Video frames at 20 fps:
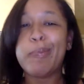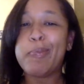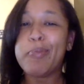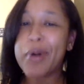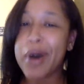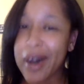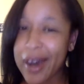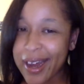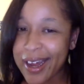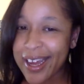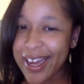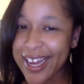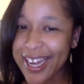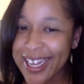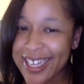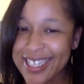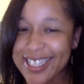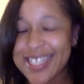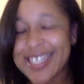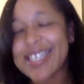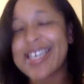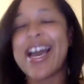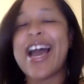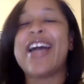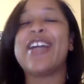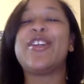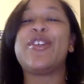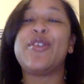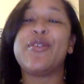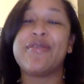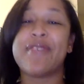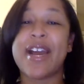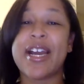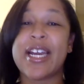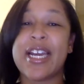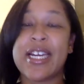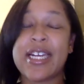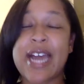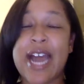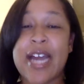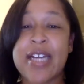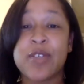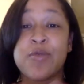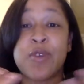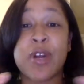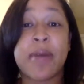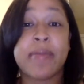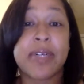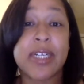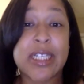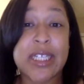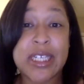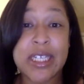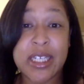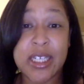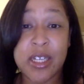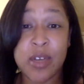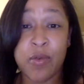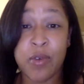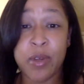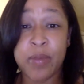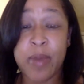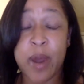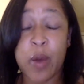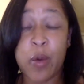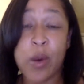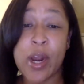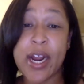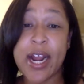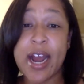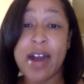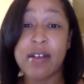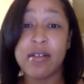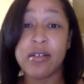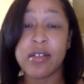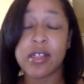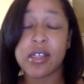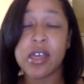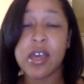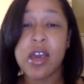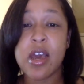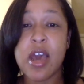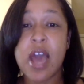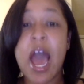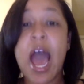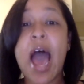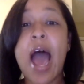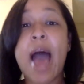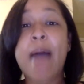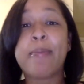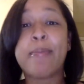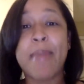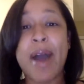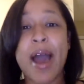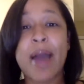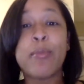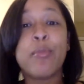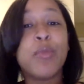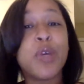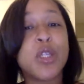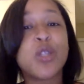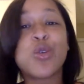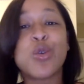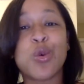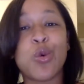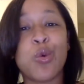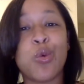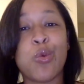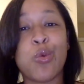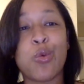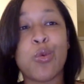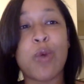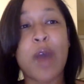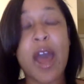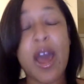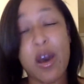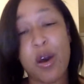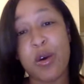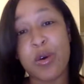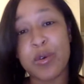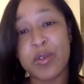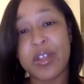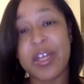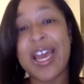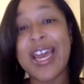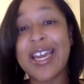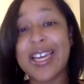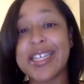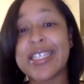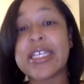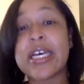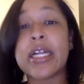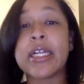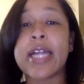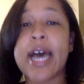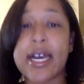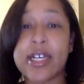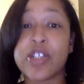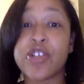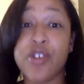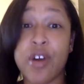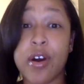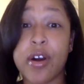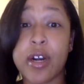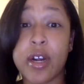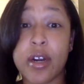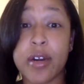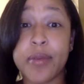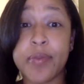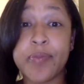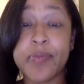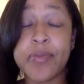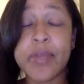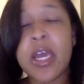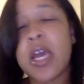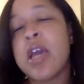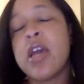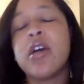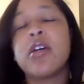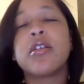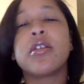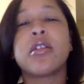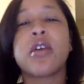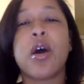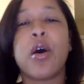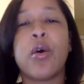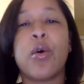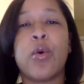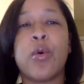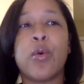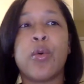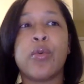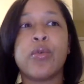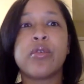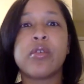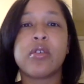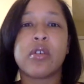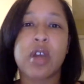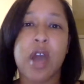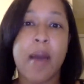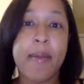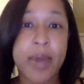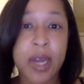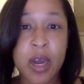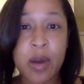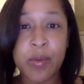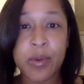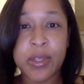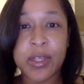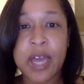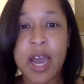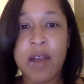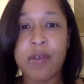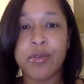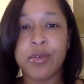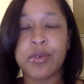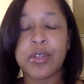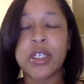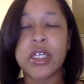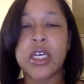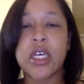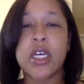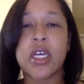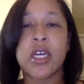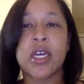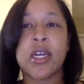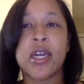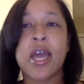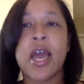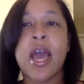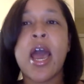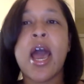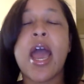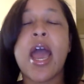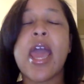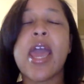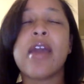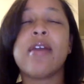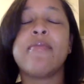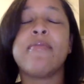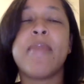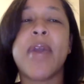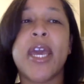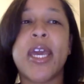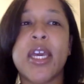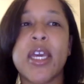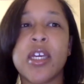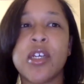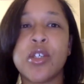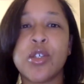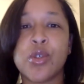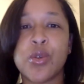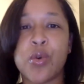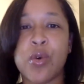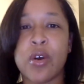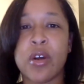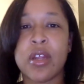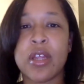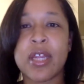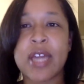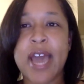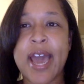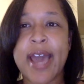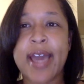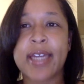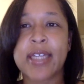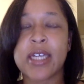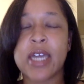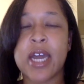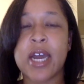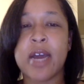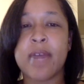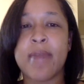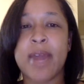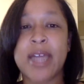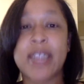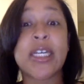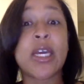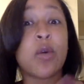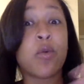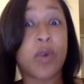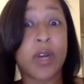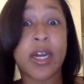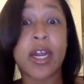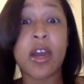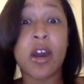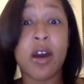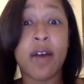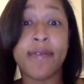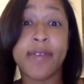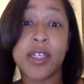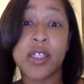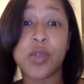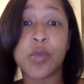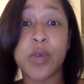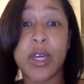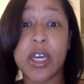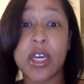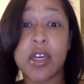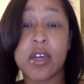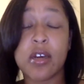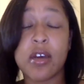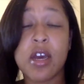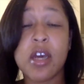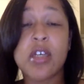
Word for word: But I do recognize when I'm consistent with my workouts, my mental health is a lot stronger. So, coming up with that routine, and making sure that um, I take one day off each week.